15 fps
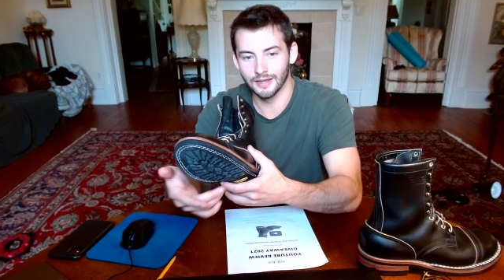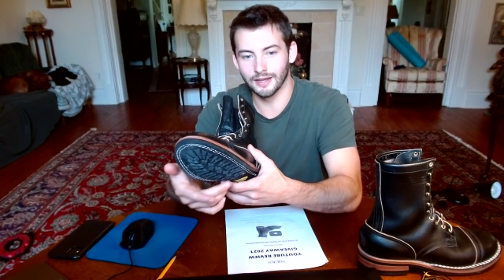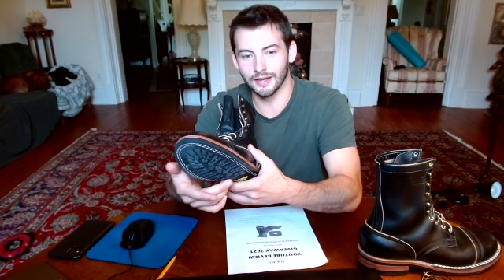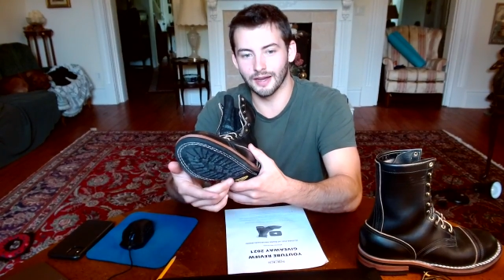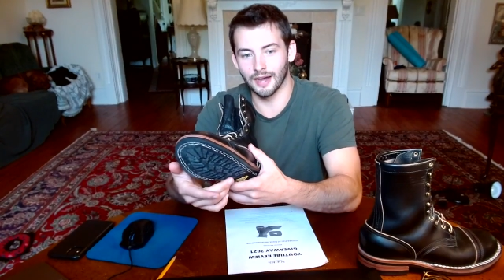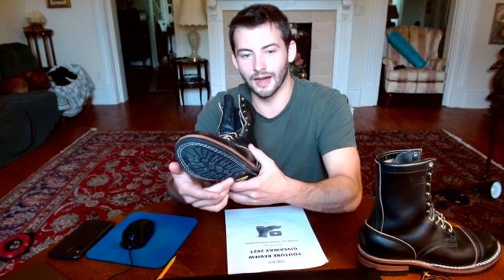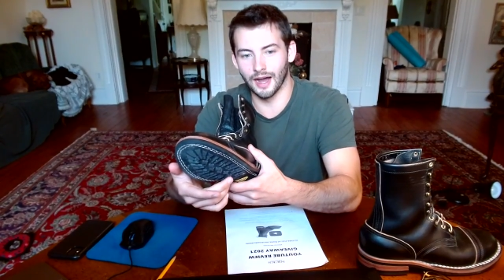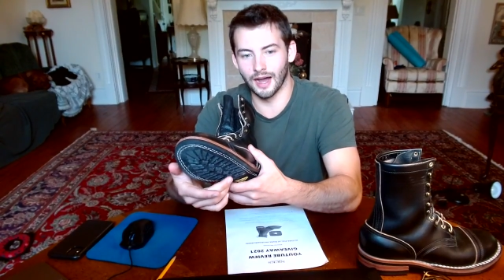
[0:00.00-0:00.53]

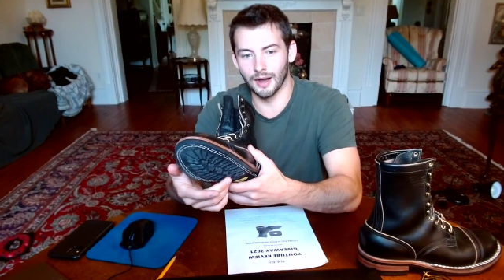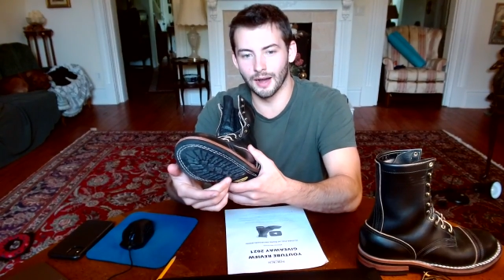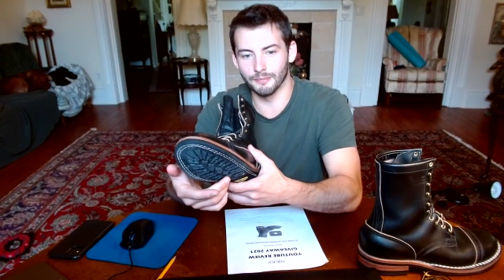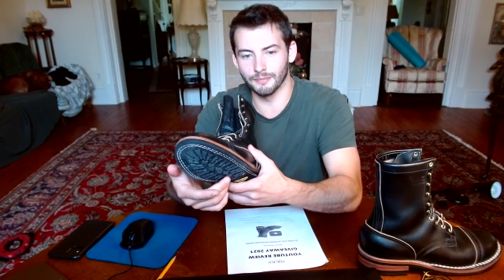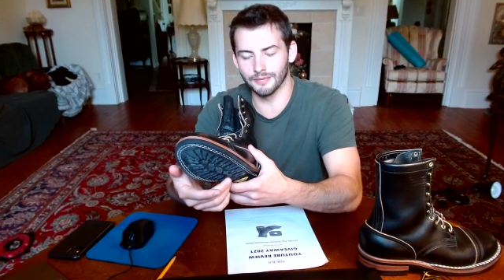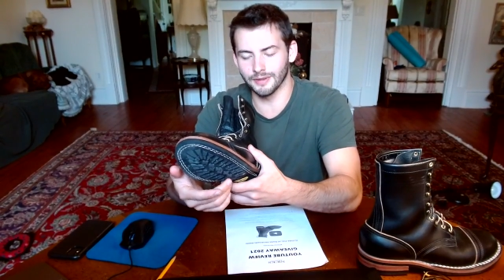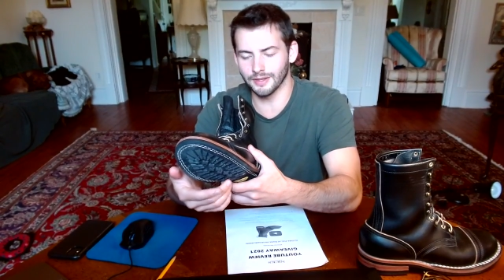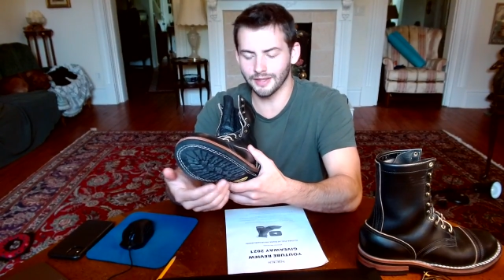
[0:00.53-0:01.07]

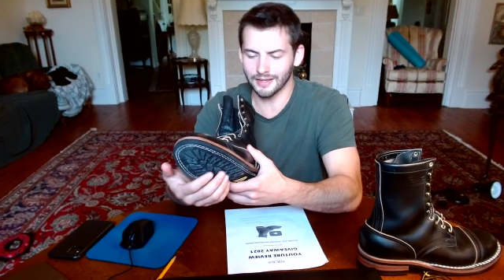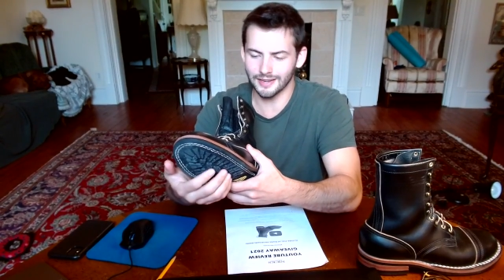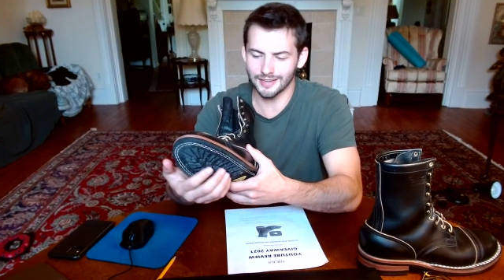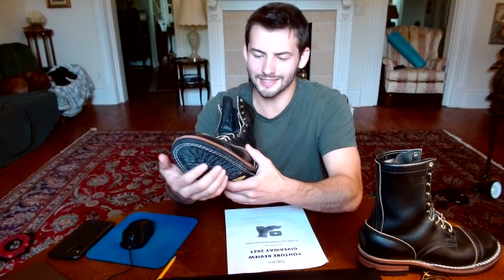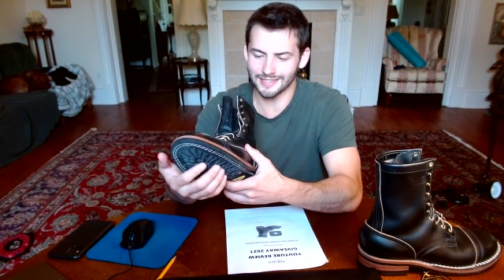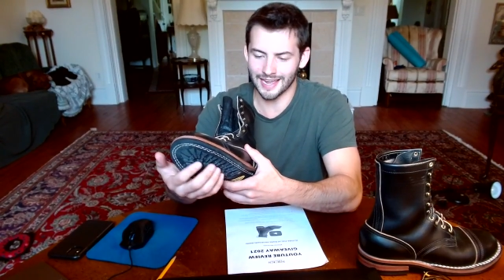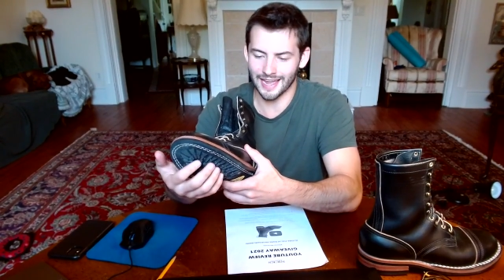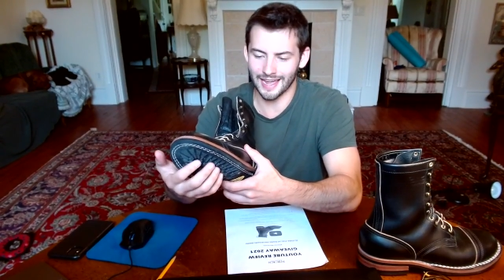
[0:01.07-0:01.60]
it
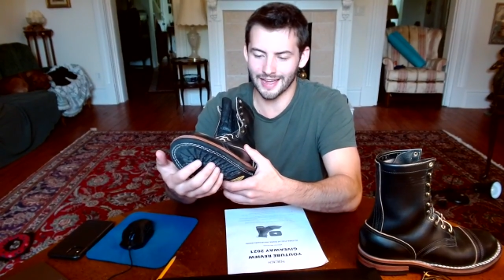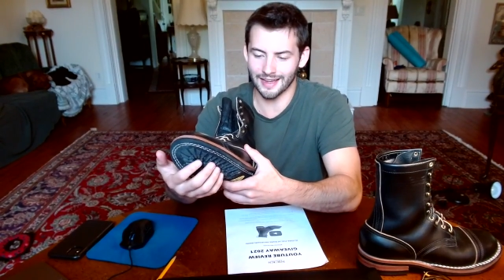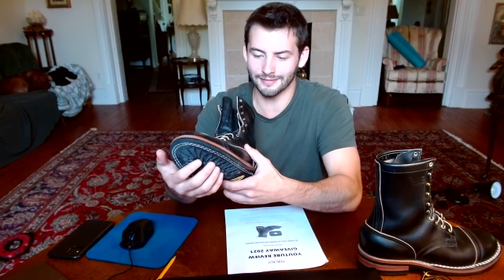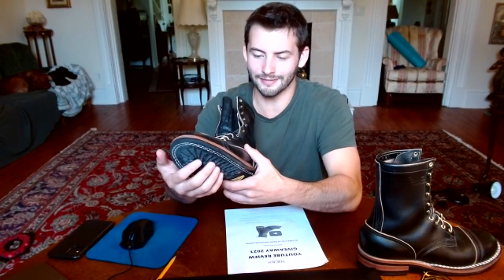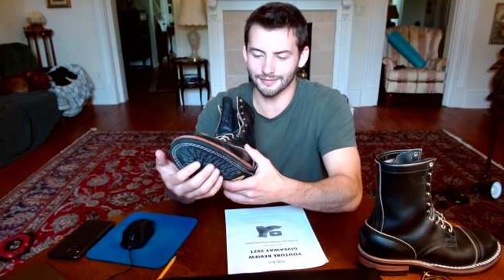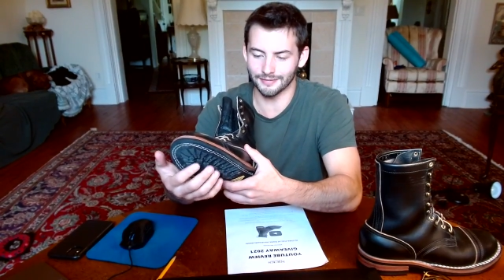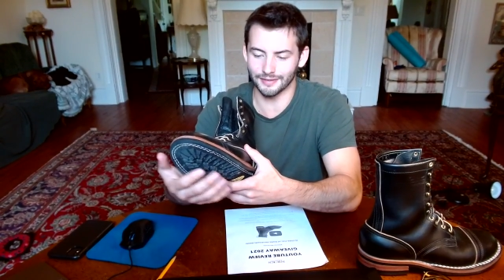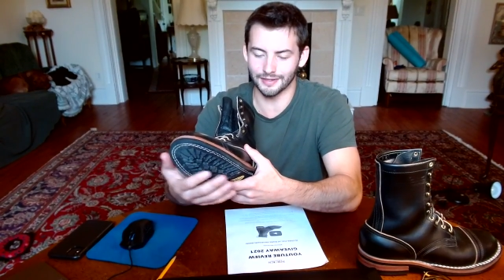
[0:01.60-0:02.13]
doesn't
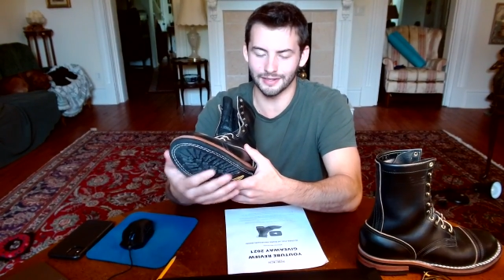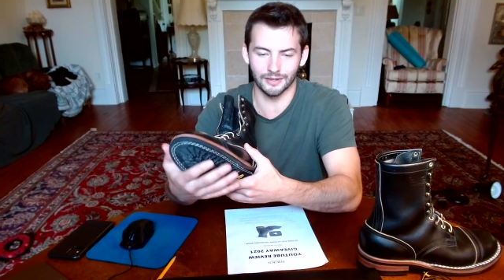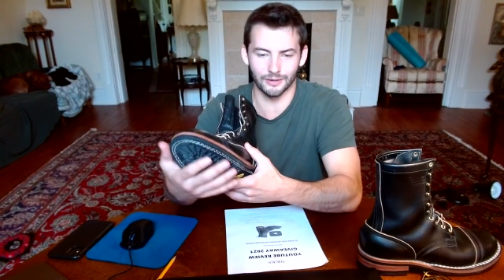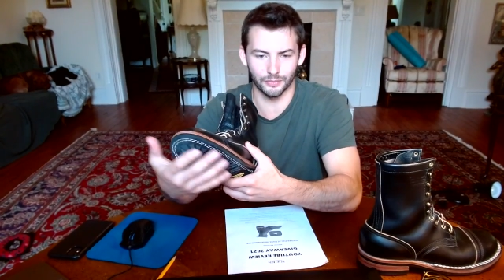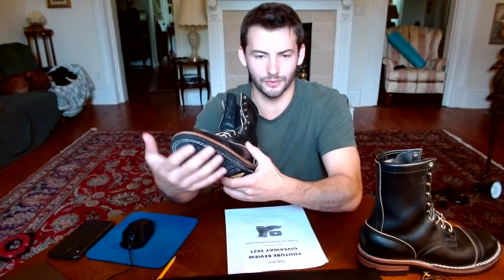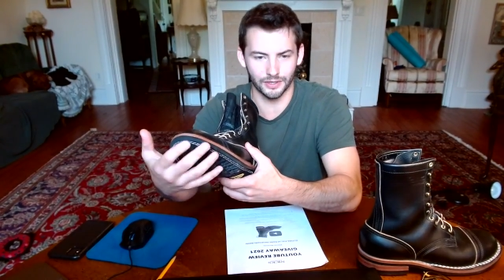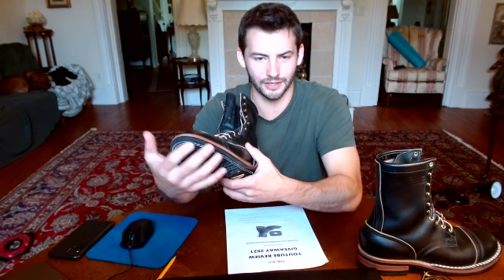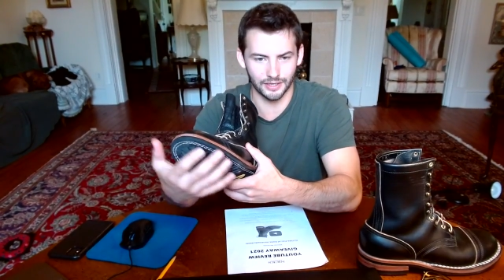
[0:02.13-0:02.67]
have, you know,
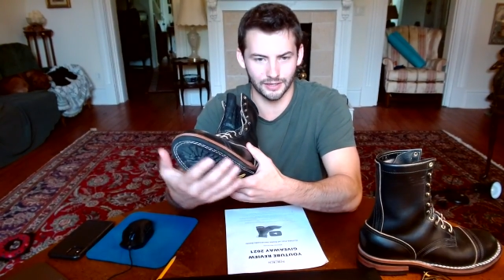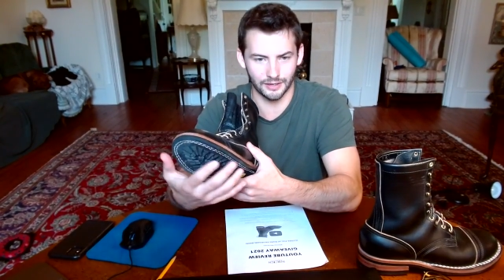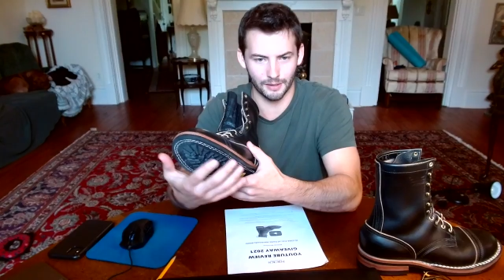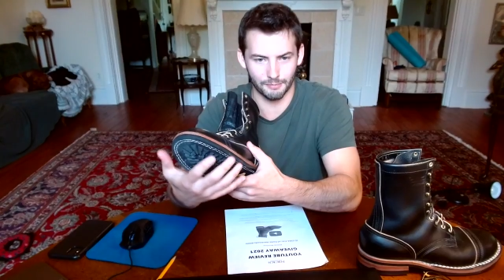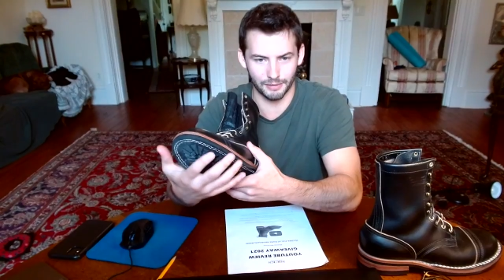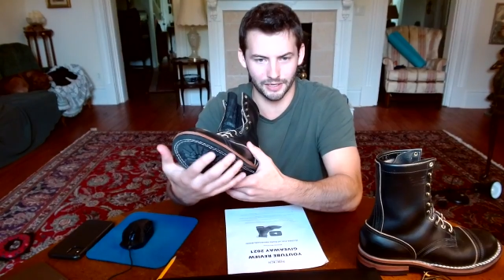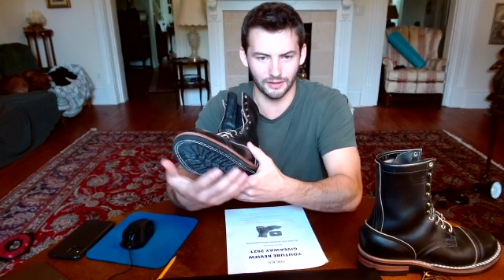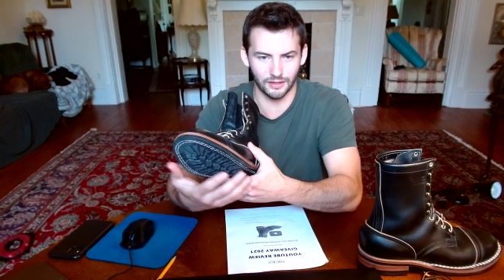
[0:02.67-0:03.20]
really a
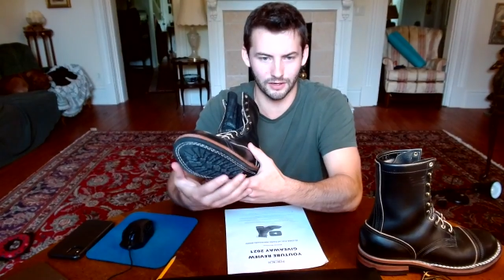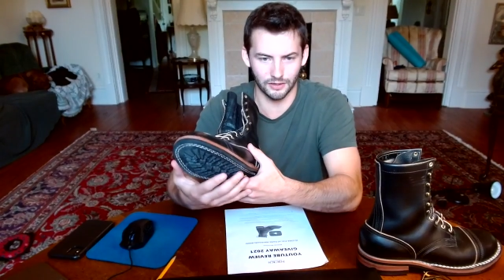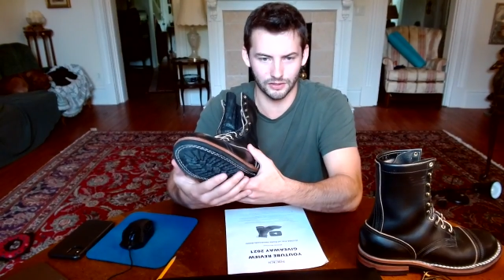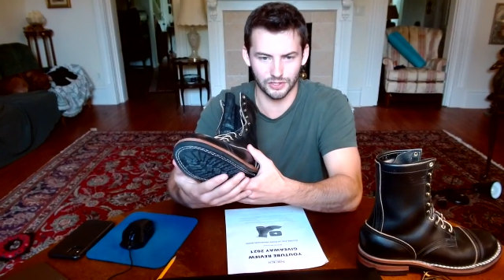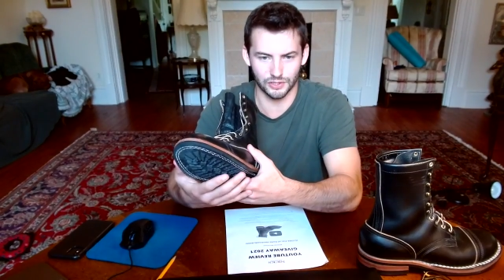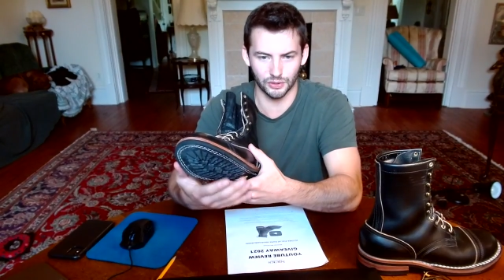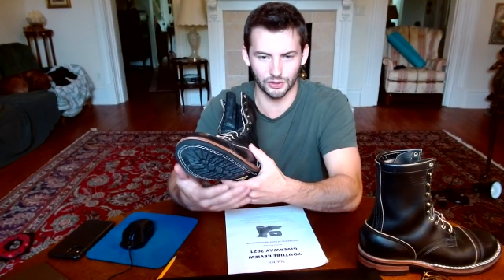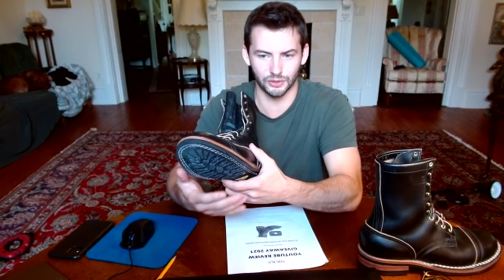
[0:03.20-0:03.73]
big lug
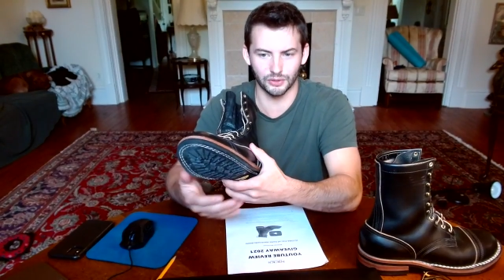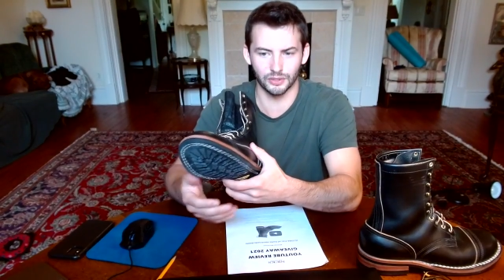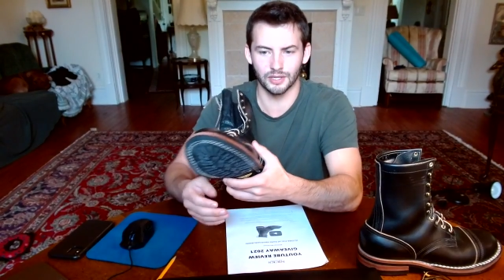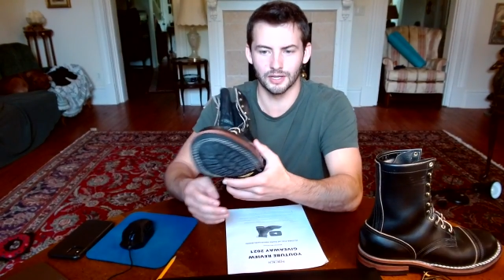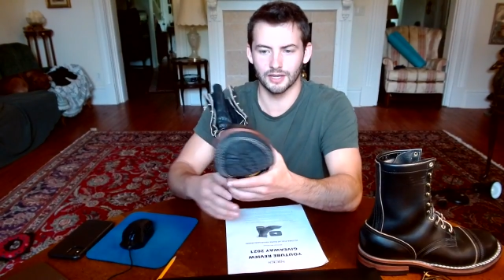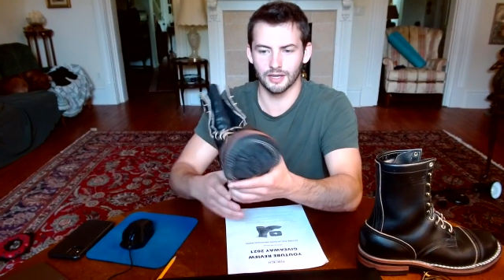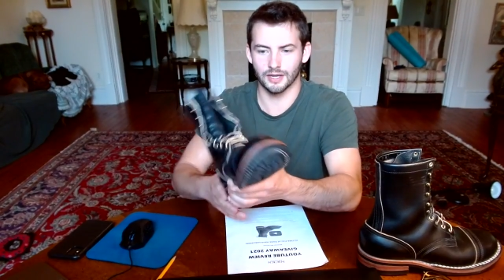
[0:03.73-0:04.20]
sole.